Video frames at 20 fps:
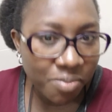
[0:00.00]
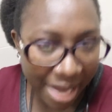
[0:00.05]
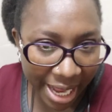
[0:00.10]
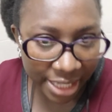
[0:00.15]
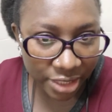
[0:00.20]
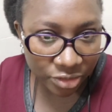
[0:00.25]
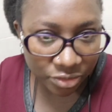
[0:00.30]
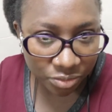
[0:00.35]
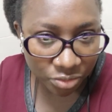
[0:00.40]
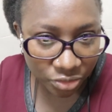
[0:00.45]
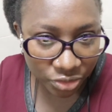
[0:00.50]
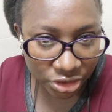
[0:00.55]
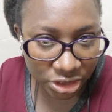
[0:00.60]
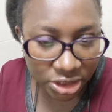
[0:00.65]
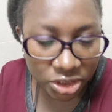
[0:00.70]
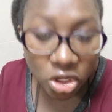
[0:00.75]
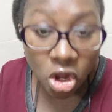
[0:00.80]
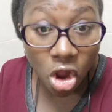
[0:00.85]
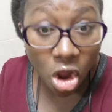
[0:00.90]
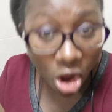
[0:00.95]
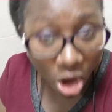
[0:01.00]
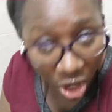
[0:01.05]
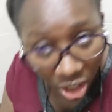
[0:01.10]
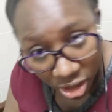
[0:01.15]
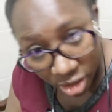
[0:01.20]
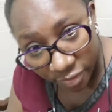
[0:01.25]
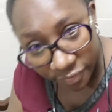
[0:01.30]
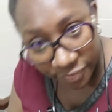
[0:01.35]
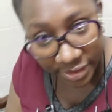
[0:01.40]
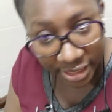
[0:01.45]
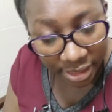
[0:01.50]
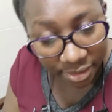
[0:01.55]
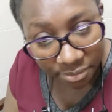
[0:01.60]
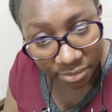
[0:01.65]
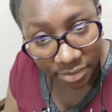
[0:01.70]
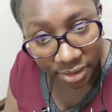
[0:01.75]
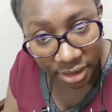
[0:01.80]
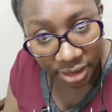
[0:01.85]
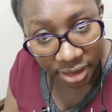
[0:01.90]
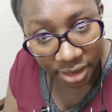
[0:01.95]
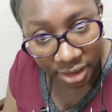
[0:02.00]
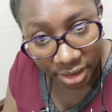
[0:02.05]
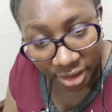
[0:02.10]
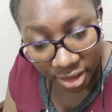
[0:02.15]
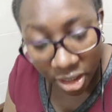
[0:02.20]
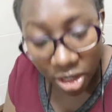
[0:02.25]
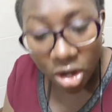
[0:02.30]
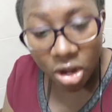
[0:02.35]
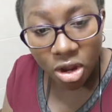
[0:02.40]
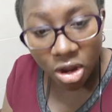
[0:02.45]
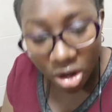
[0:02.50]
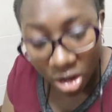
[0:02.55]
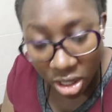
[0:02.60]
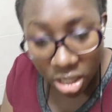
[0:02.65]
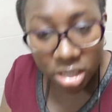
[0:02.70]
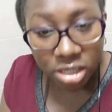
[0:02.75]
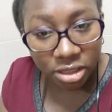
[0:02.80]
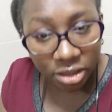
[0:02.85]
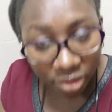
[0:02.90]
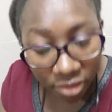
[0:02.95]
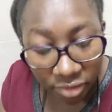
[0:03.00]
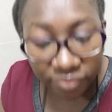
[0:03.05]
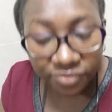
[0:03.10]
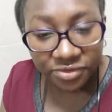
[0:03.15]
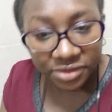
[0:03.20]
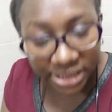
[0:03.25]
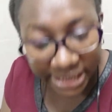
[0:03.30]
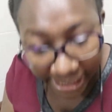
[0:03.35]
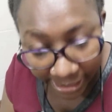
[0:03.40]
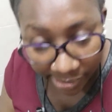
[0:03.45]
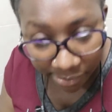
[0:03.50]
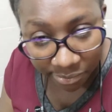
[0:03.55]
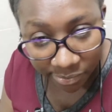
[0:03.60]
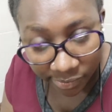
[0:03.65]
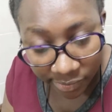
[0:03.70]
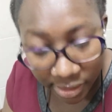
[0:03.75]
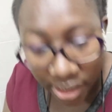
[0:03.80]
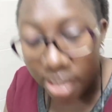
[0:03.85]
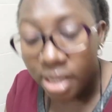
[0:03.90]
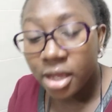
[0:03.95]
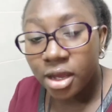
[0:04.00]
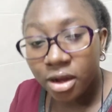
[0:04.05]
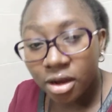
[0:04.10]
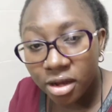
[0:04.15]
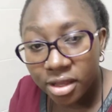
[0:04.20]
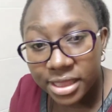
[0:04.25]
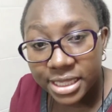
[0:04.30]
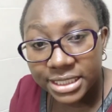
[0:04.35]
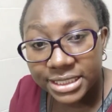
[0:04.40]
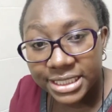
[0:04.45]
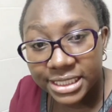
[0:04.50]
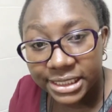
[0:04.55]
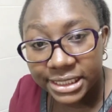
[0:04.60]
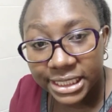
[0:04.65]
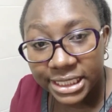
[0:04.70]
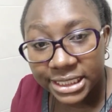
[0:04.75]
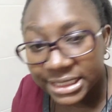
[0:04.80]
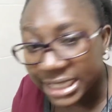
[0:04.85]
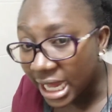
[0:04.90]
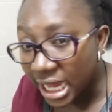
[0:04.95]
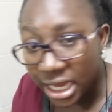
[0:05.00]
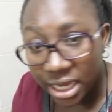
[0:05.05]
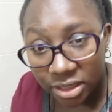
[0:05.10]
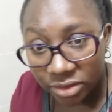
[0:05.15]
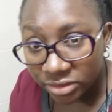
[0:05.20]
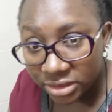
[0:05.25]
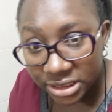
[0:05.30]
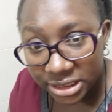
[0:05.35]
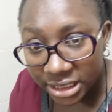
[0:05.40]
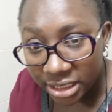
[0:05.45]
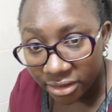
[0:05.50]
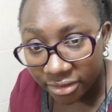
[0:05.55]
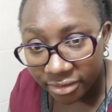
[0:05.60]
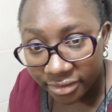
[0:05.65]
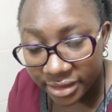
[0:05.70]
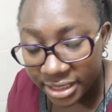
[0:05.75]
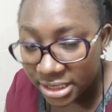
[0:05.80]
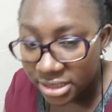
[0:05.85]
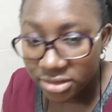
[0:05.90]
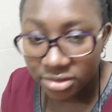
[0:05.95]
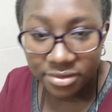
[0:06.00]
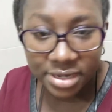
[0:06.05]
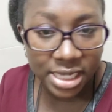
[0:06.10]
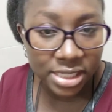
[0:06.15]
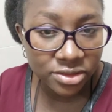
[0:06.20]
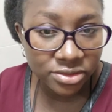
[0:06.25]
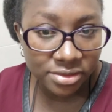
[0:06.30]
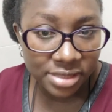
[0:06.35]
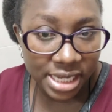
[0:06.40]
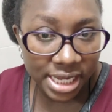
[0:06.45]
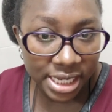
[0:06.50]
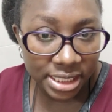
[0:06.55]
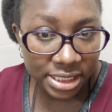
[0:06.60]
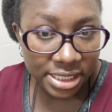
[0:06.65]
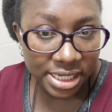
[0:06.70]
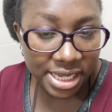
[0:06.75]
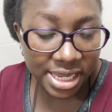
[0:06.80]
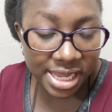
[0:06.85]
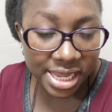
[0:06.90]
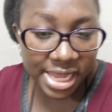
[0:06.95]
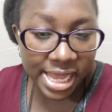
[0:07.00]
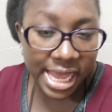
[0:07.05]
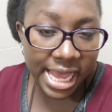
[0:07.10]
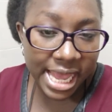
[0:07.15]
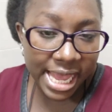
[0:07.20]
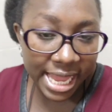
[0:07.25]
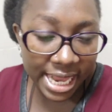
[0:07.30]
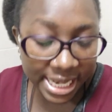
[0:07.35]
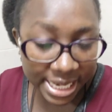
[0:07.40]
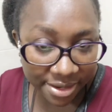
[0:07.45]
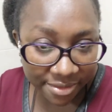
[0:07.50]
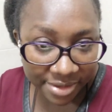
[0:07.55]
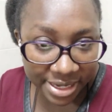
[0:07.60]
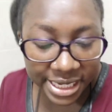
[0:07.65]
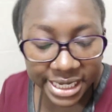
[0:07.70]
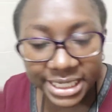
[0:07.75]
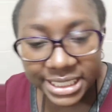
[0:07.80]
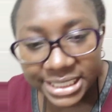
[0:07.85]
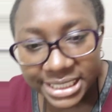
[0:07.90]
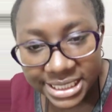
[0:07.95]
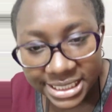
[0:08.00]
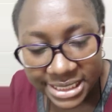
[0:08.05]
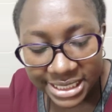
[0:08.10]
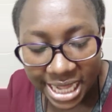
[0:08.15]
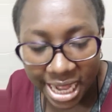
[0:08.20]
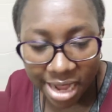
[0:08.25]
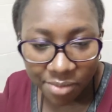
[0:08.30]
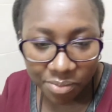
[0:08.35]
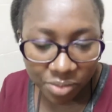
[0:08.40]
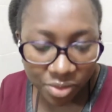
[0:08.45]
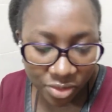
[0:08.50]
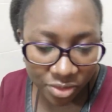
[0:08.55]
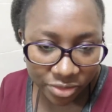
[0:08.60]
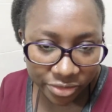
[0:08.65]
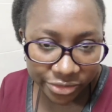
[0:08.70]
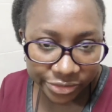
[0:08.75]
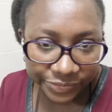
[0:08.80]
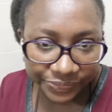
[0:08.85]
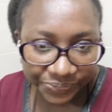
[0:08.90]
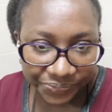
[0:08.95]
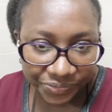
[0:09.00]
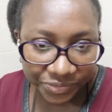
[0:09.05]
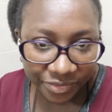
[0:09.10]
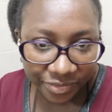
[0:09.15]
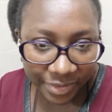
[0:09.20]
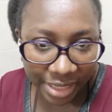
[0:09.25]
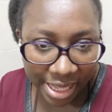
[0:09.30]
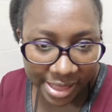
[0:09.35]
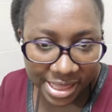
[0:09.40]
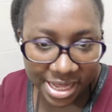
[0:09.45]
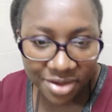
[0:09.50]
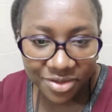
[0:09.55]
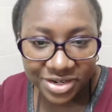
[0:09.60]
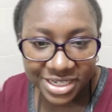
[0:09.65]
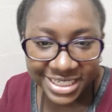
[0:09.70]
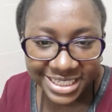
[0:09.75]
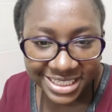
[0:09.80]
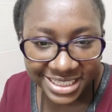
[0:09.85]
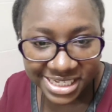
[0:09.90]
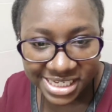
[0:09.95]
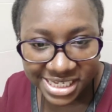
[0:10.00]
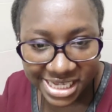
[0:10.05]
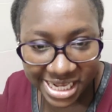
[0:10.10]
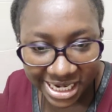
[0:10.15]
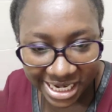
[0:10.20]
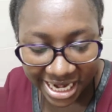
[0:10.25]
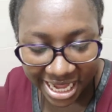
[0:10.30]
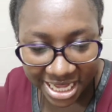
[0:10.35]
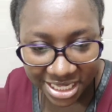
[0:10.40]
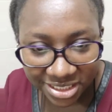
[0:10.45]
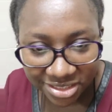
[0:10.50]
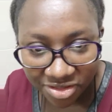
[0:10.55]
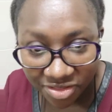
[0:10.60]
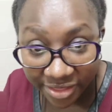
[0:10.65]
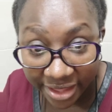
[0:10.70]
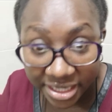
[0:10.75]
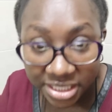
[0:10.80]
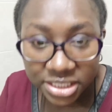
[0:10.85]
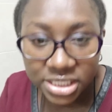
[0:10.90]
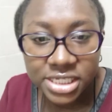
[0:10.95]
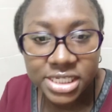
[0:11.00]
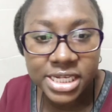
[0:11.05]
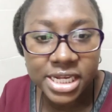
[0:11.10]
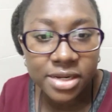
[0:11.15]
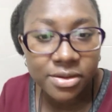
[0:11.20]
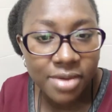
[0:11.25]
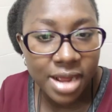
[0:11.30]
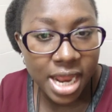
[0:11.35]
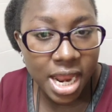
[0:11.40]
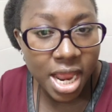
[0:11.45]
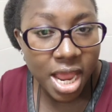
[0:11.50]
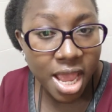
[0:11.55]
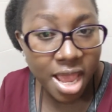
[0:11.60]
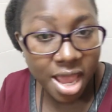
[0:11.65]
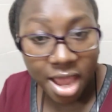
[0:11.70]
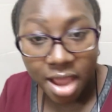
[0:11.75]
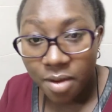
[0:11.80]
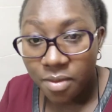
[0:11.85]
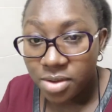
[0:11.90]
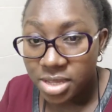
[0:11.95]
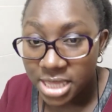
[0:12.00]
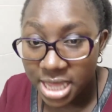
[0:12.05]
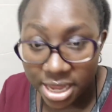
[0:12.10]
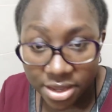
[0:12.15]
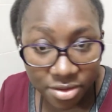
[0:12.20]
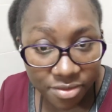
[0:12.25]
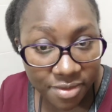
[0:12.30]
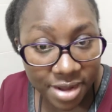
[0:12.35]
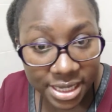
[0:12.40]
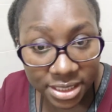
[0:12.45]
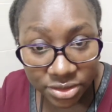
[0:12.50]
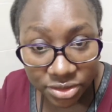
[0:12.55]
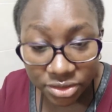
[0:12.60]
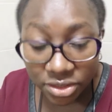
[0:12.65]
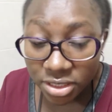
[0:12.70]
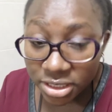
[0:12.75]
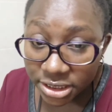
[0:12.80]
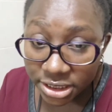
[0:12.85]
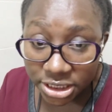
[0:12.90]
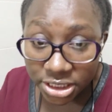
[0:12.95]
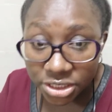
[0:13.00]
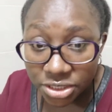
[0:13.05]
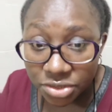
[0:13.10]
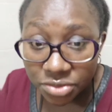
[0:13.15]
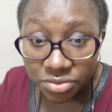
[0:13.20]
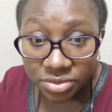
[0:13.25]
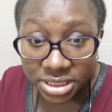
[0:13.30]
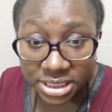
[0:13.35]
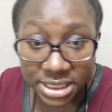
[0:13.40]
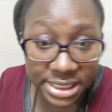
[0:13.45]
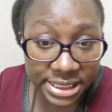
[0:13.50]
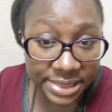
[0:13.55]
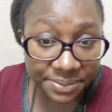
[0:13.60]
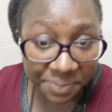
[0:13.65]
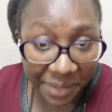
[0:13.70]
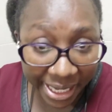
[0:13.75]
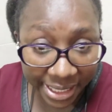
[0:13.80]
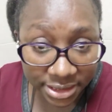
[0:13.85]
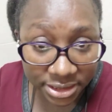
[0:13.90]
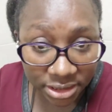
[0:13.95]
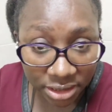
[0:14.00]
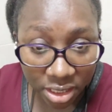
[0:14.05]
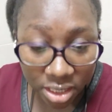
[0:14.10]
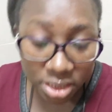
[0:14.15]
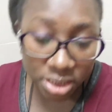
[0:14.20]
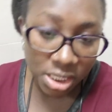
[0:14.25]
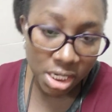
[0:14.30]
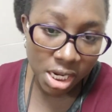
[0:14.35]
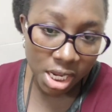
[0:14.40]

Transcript: burn your bushes. All of them. All of them. All the secrets are out now. There's nowhere to hide. Anyway, it is a poll. The whole decision lies on the cheated one, whether you want to continue with this person